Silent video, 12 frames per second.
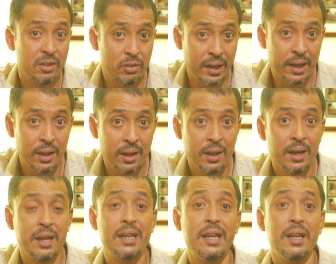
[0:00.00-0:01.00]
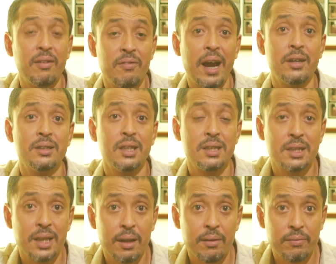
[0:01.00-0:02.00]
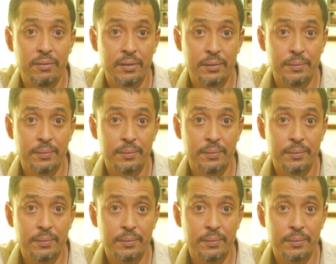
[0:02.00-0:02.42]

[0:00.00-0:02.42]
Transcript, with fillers: threat than the virus itself.